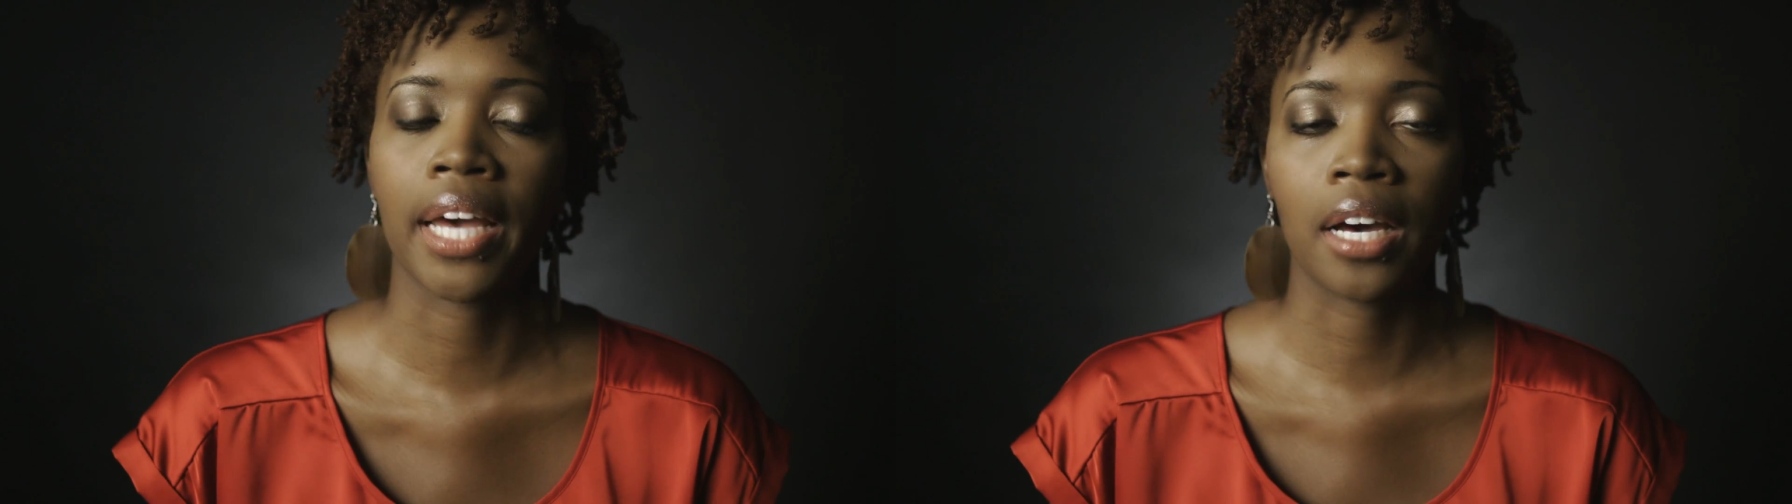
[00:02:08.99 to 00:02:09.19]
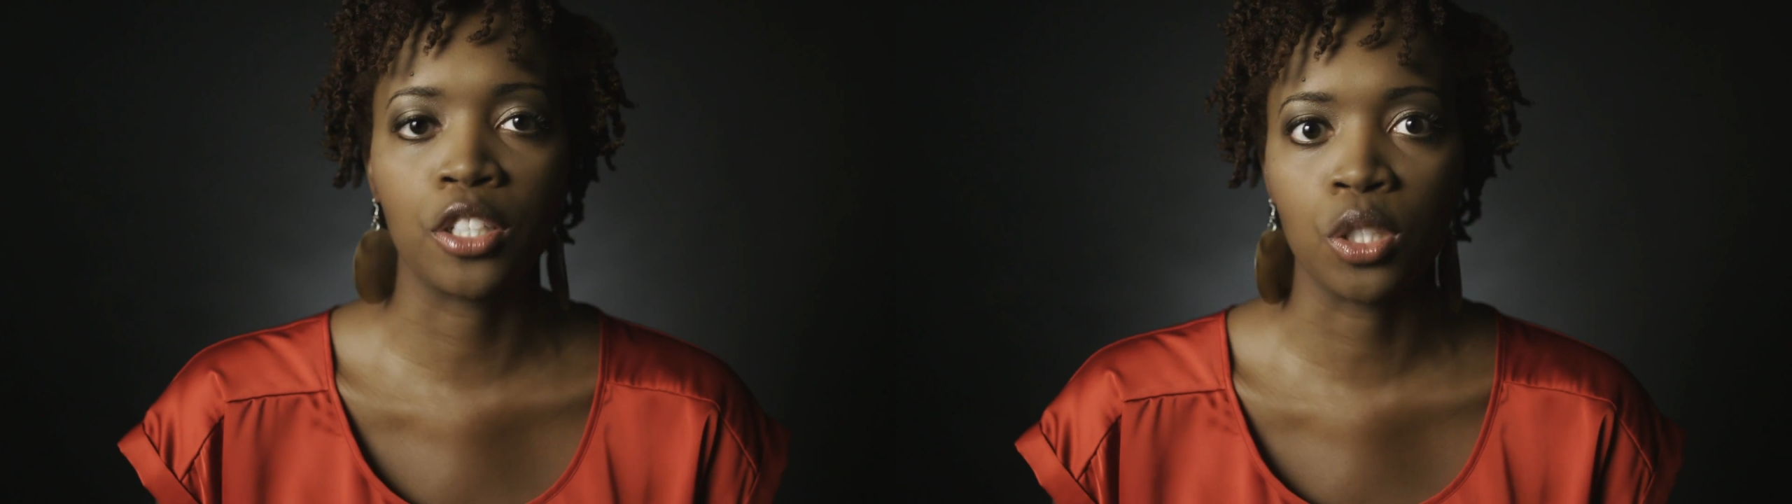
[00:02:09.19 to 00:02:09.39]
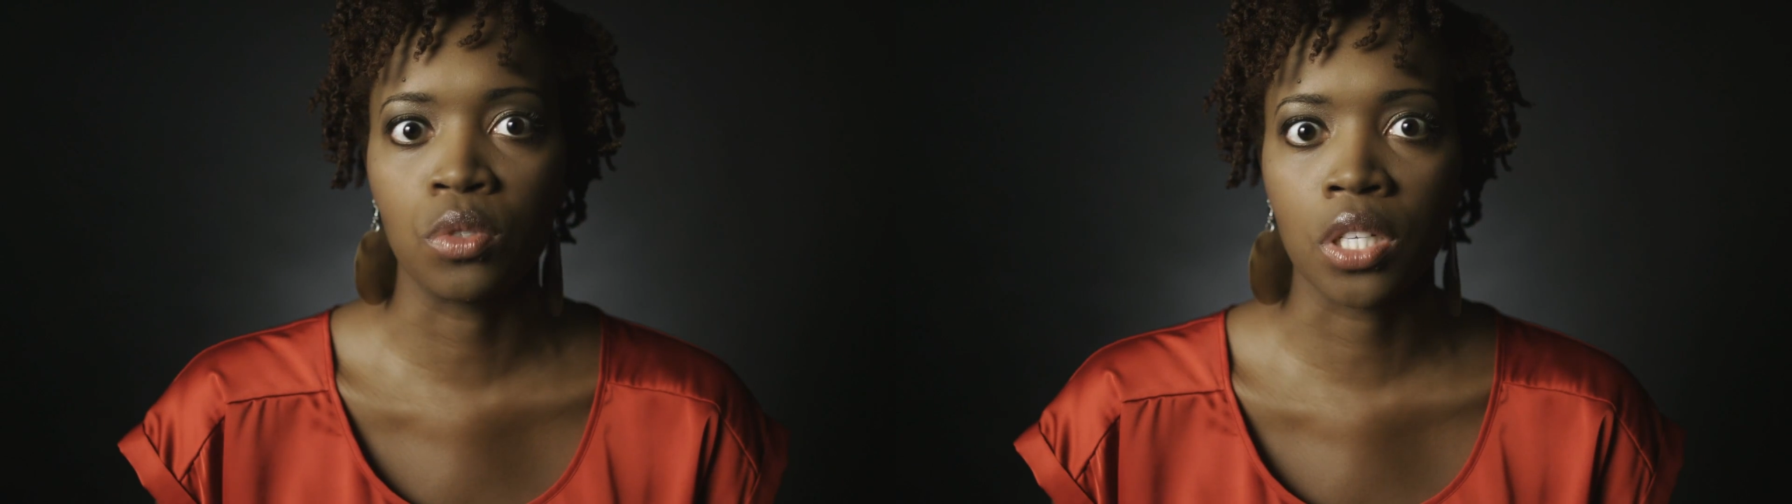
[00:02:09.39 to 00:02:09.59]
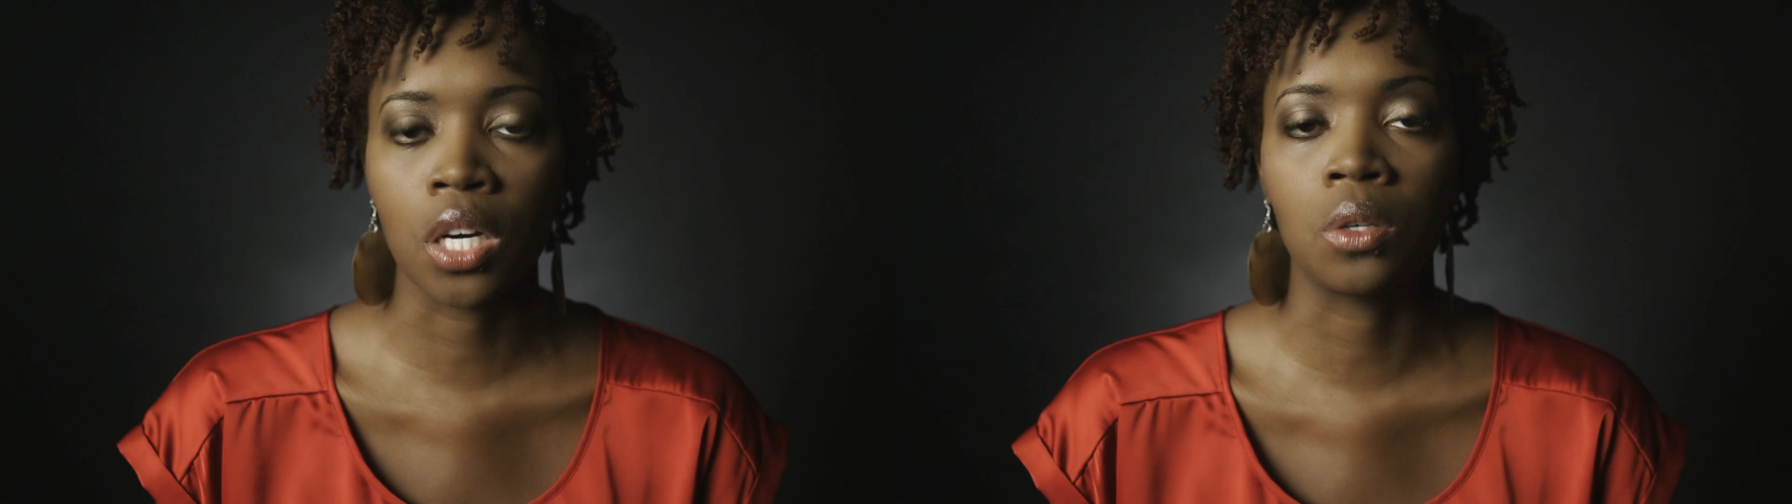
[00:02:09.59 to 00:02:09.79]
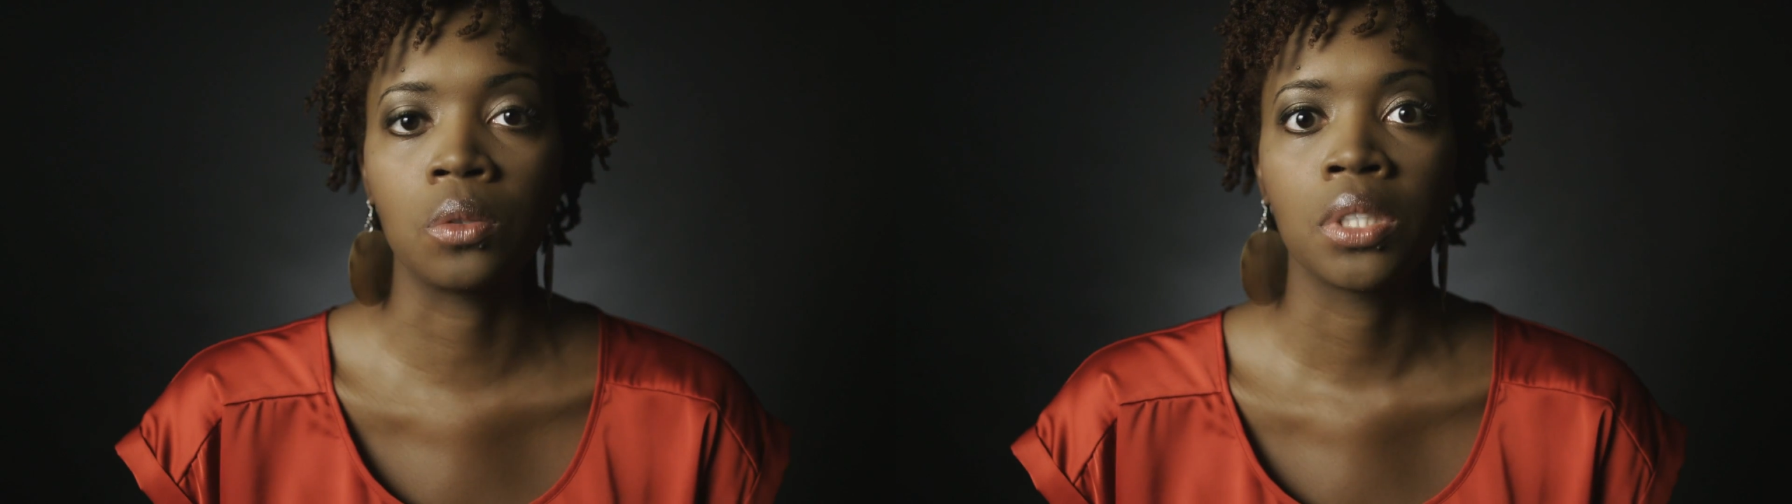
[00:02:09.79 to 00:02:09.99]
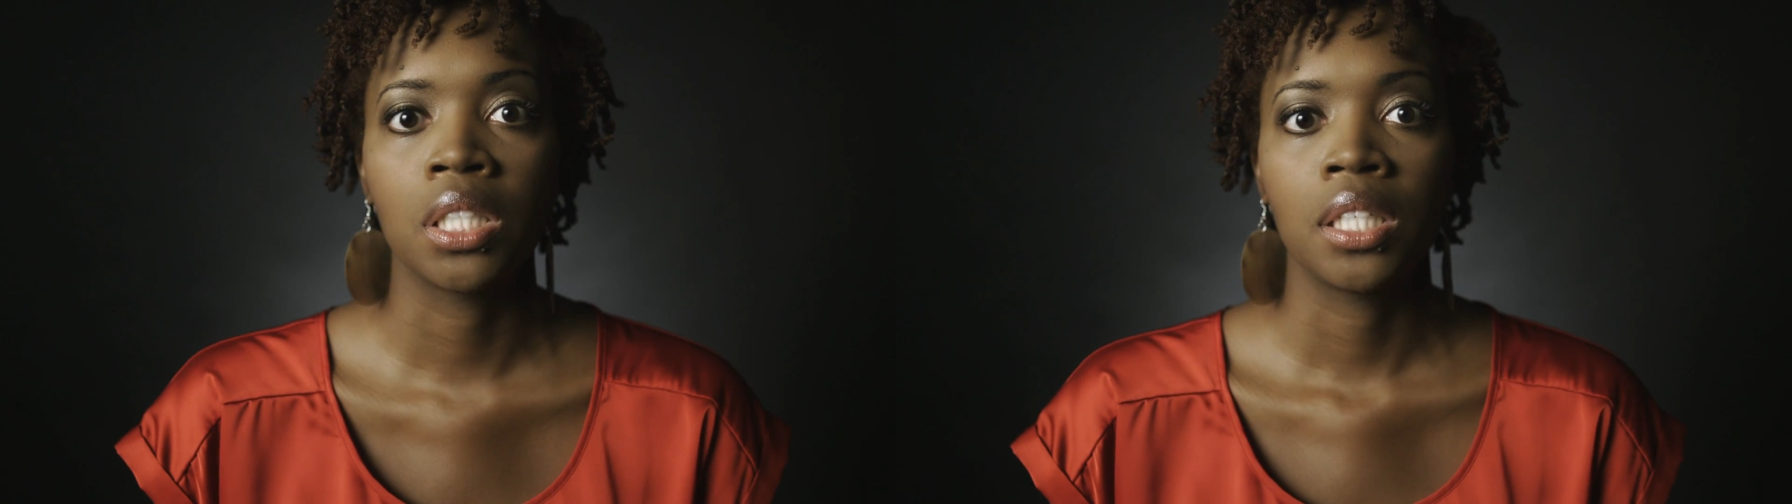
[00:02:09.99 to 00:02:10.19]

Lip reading: how do you know